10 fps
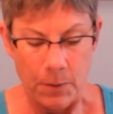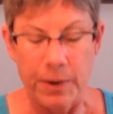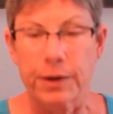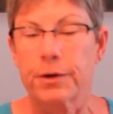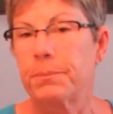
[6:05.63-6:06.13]

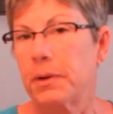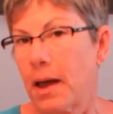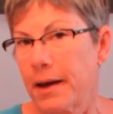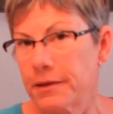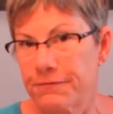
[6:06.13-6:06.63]
We could
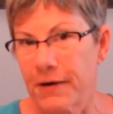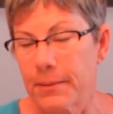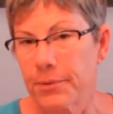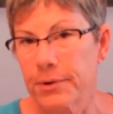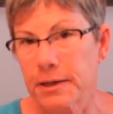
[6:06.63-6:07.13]
apply the
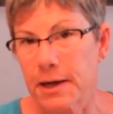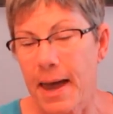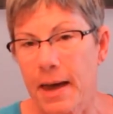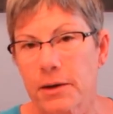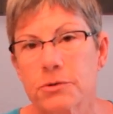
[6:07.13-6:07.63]
fiber in a
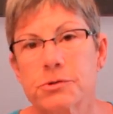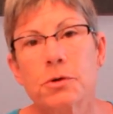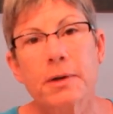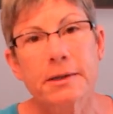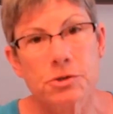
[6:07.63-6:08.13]
diagonal,
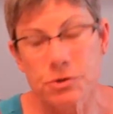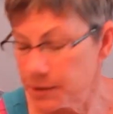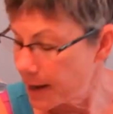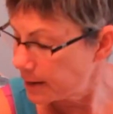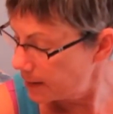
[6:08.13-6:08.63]
so let's do that